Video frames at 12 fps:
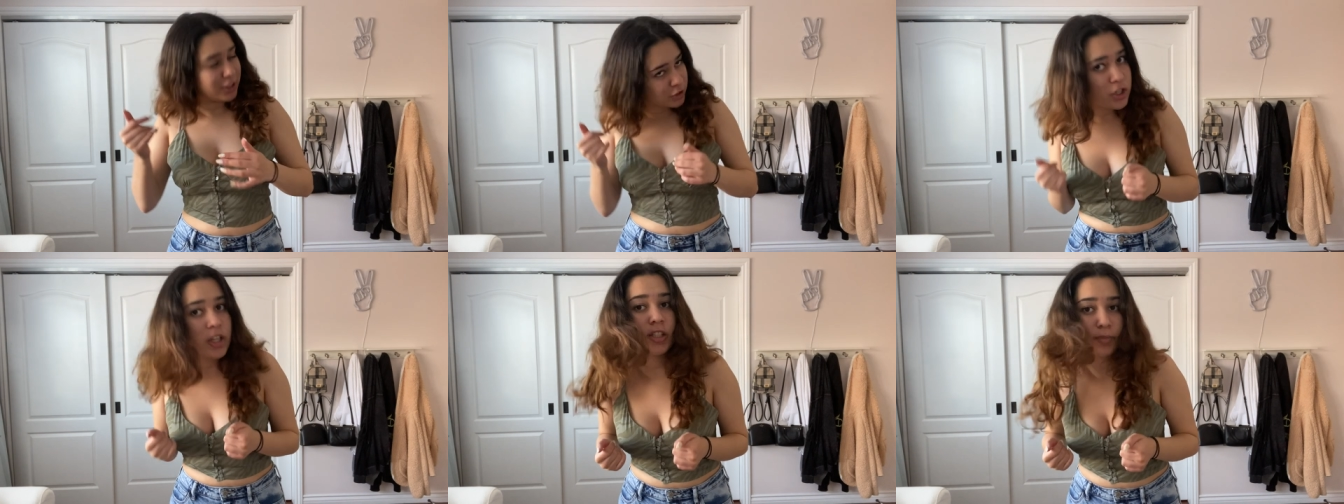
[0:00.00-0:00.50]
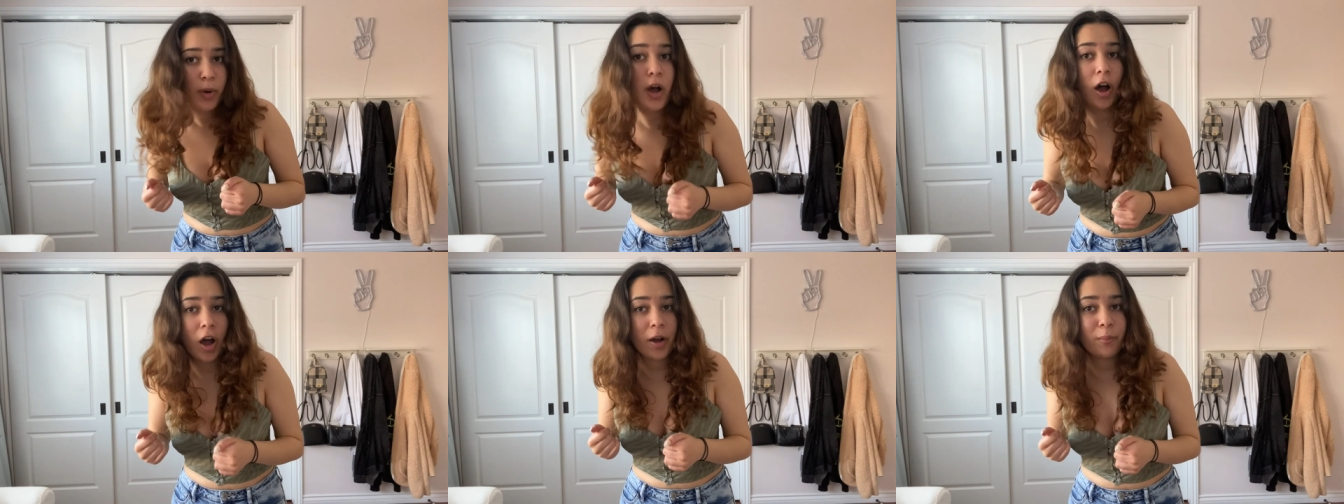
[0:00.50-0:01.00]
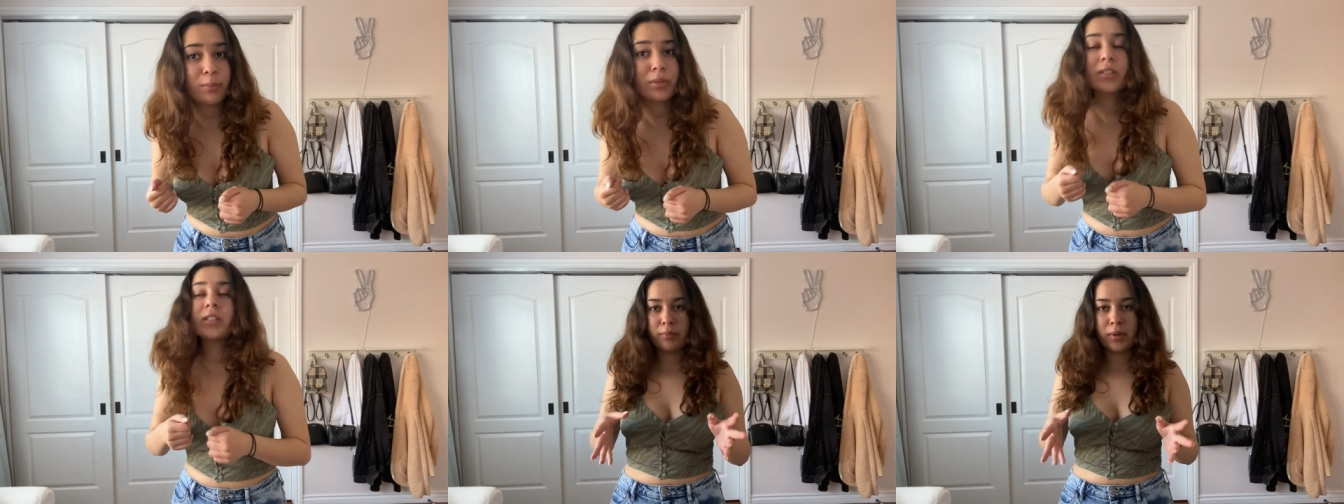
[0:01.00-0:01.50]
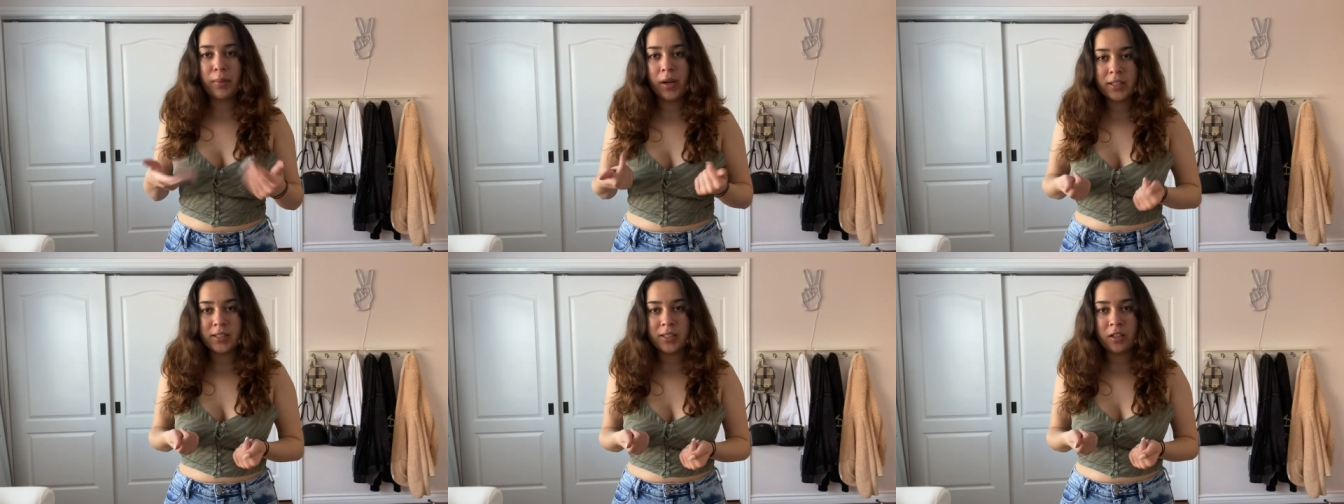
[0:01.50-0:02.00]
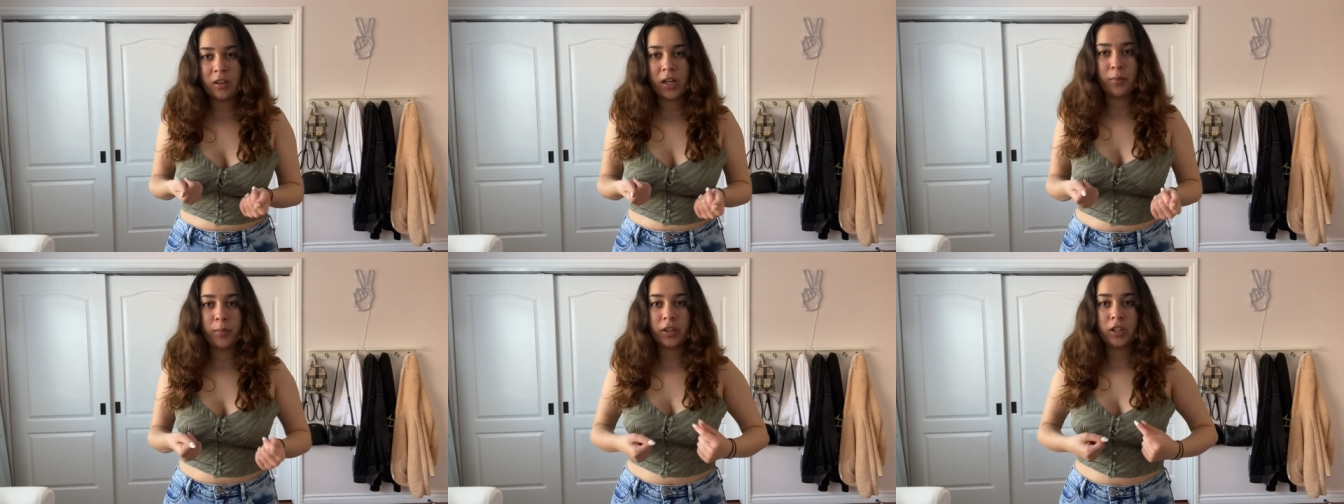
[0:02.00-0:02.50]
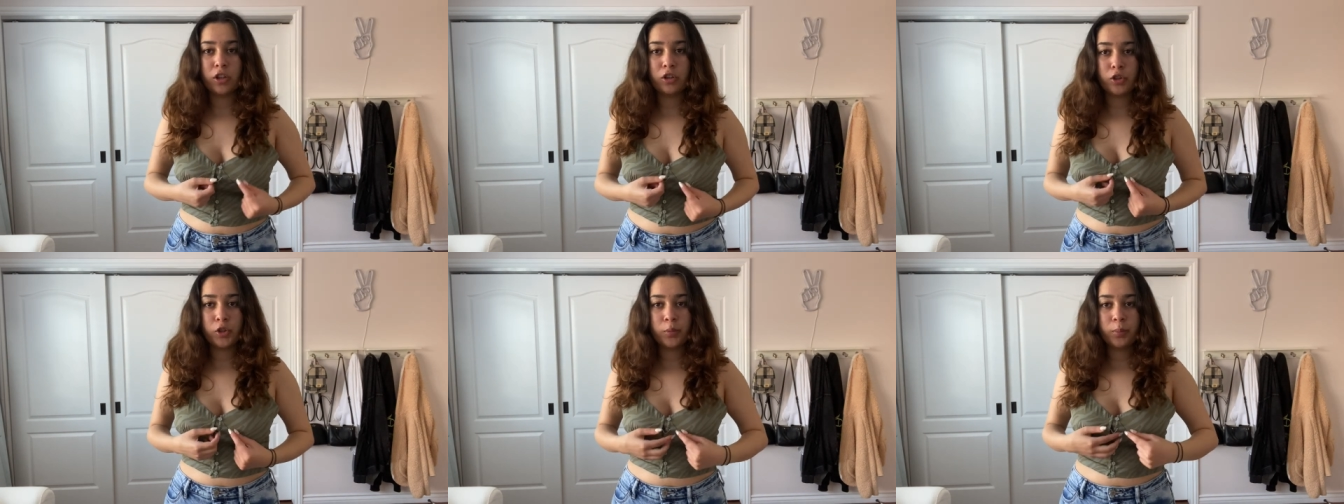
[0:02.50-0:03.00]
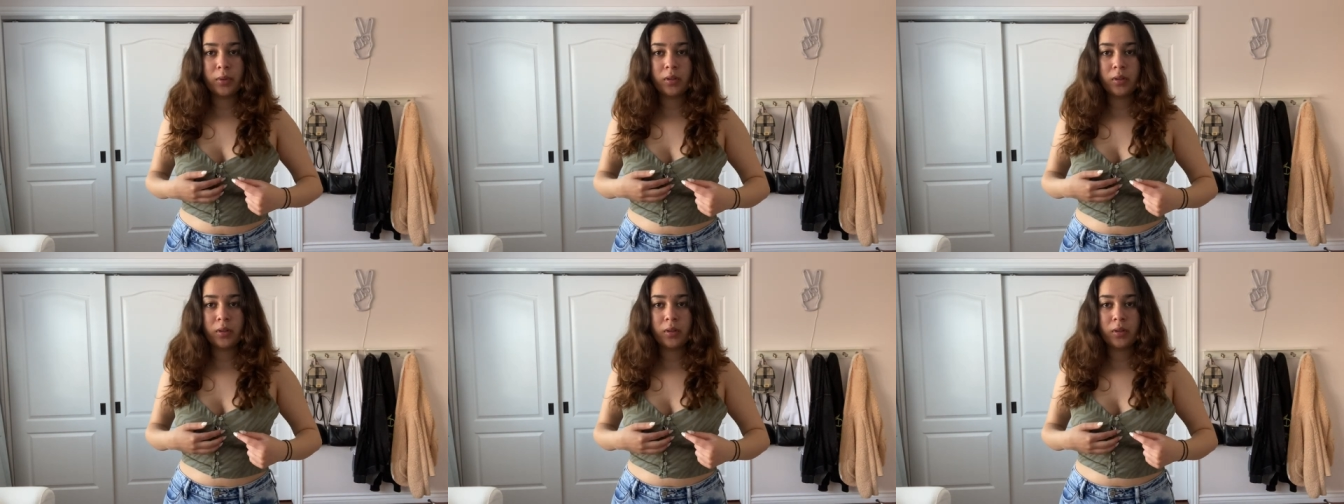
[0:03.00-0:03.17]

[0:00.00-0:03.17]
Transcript: just popped. The button's still there, but the loop